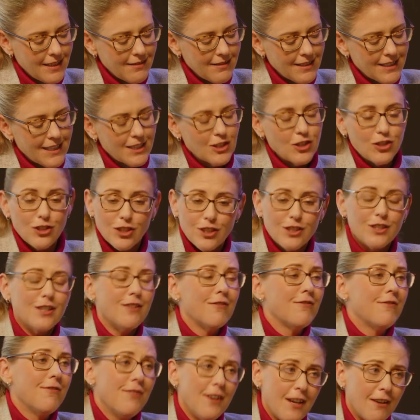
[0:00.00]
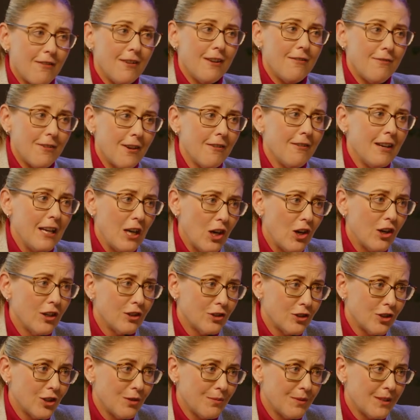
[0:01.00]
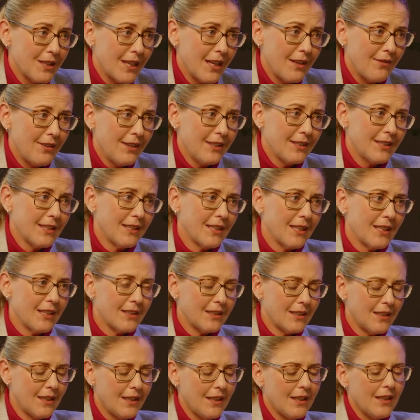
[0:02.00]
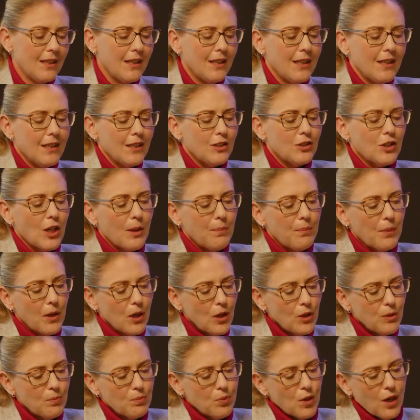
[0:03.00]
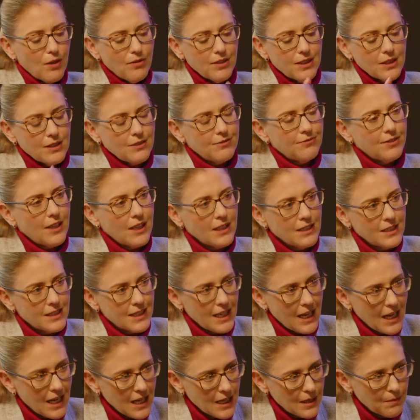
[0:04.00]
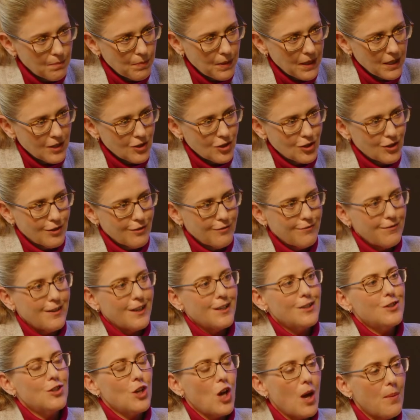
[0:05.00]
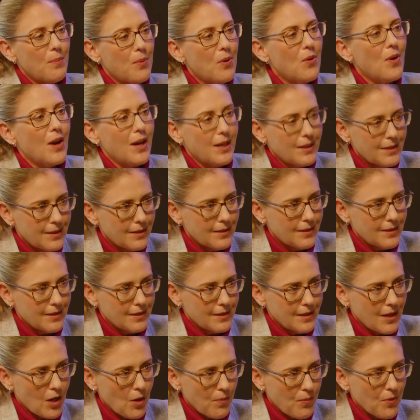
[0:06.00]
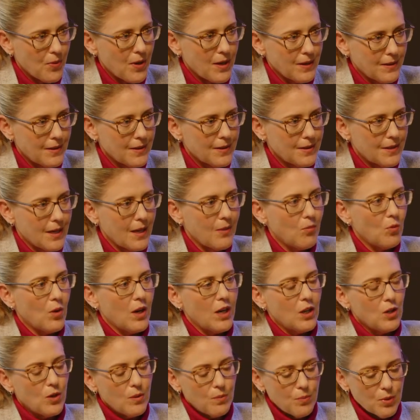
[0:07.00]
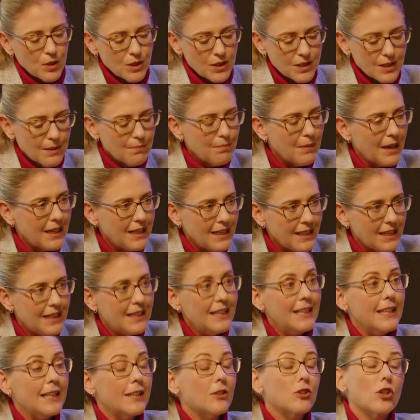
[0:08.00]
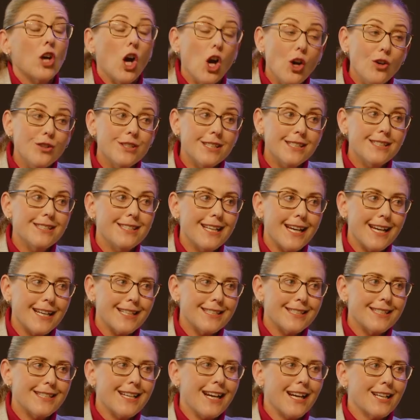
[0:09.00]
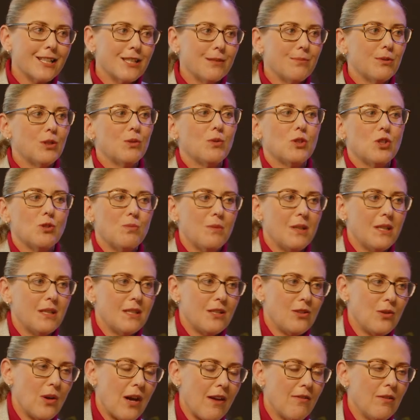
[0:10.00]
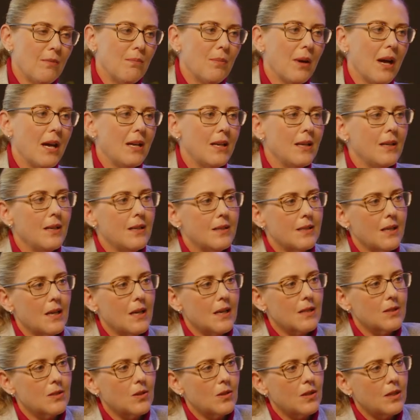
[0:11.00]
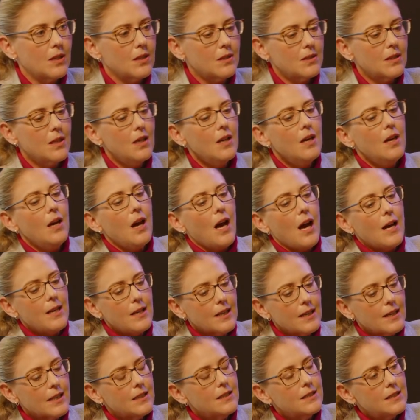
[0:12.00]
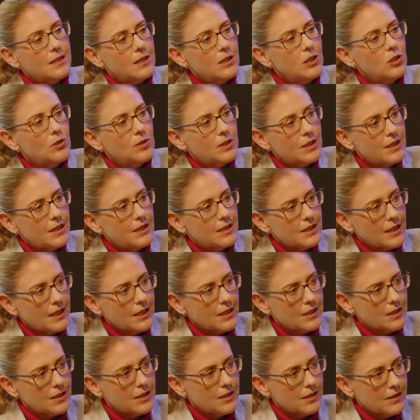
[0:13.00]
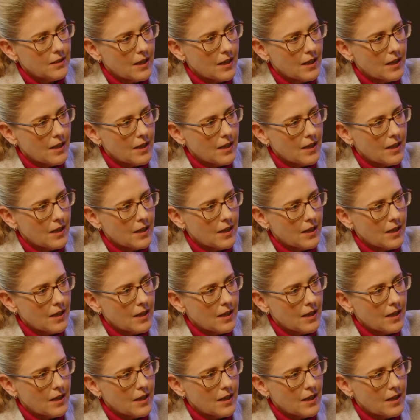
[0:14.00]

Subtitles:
is it's just a very, very long-term savings account. So both provident funds and pension funds operate the same way. You put some money in, it goes in tax deductible, which means you haven't paid any tax on it, and it continuously takes,